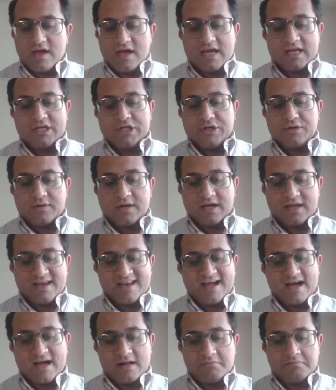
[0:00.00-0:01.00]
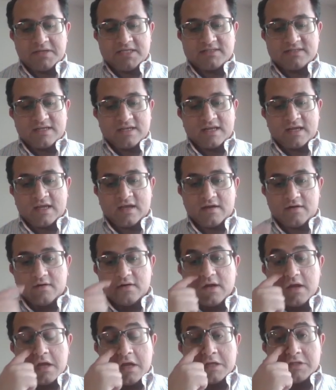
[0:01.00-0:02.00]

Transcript: and you cannot be sitting here